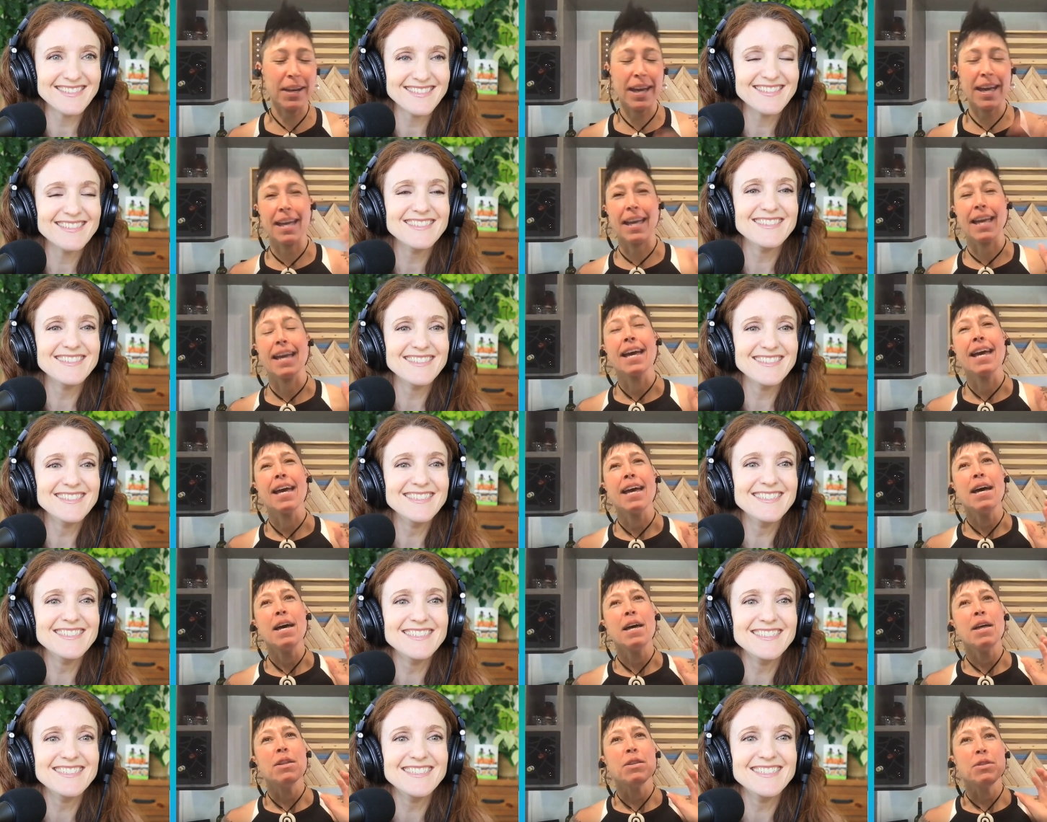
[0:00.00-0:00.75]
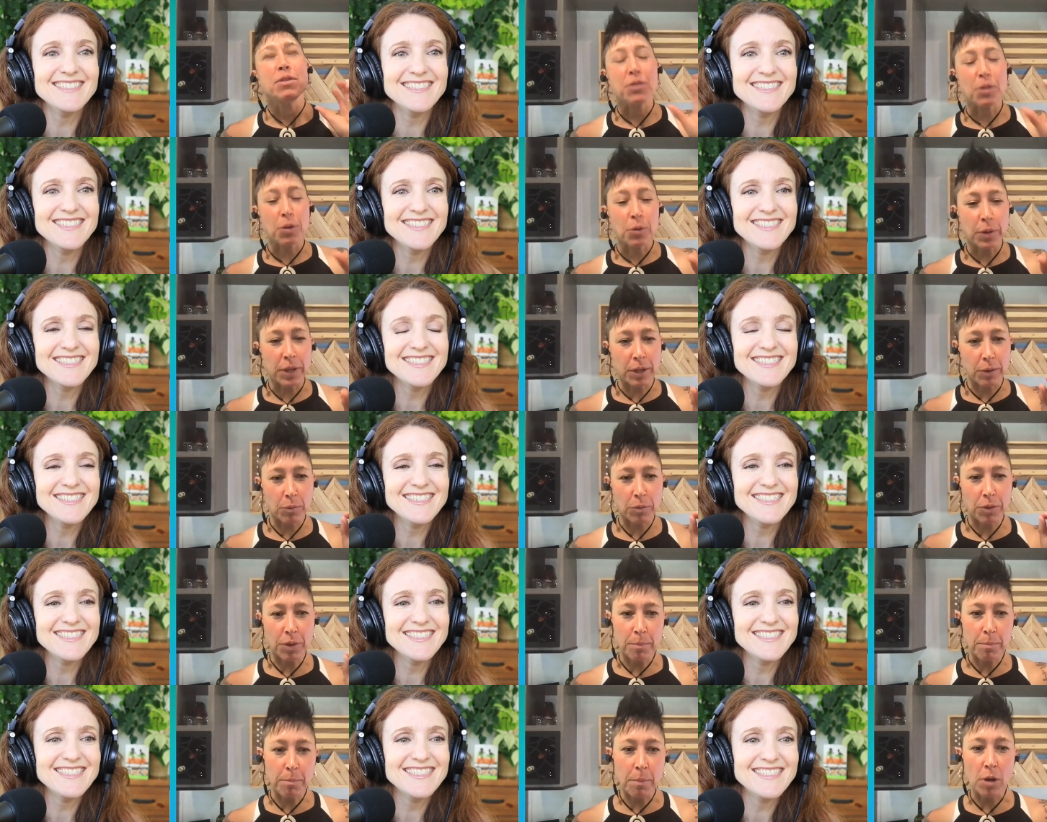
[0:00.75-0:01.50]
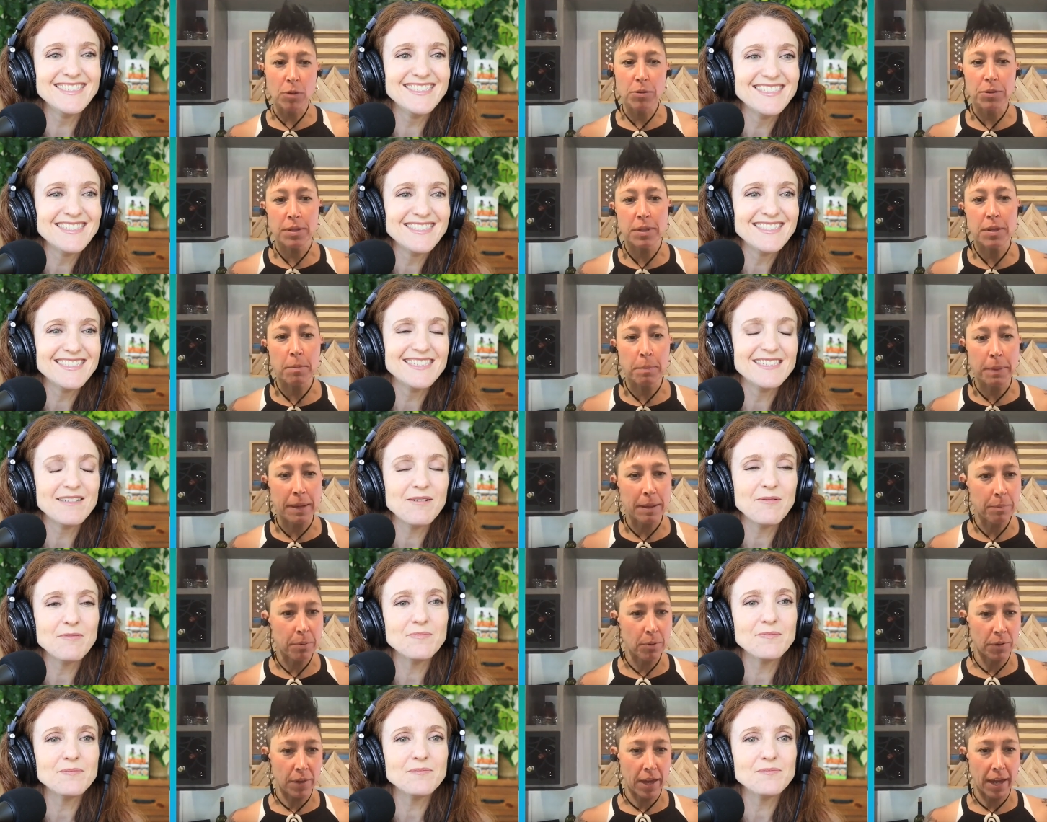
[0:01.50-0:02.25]
Speaker 1: okay, so the most of the
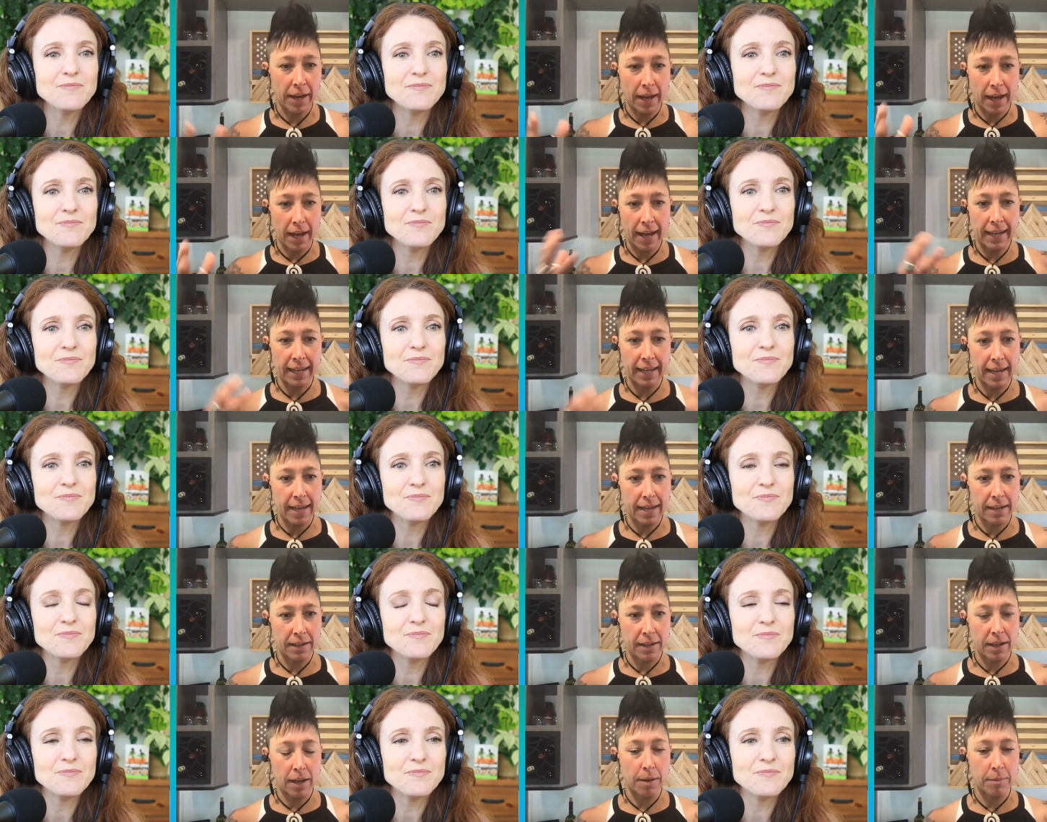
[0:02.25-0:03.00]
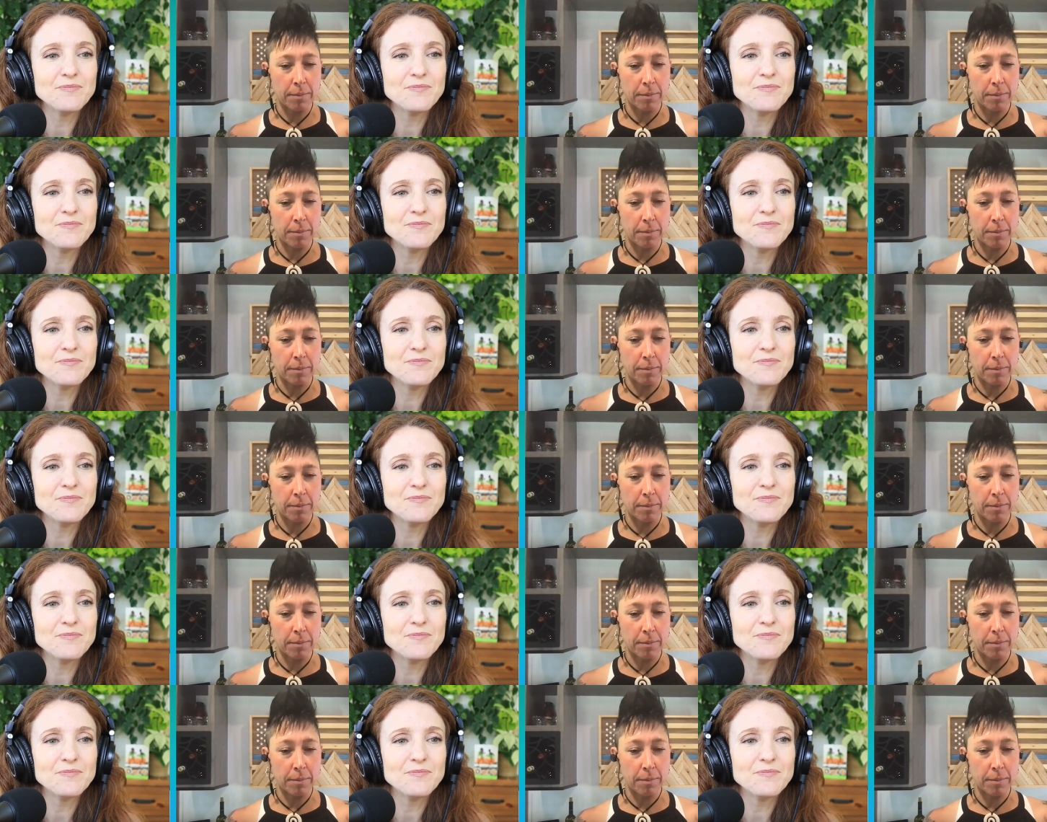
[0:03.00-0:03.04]
people that I get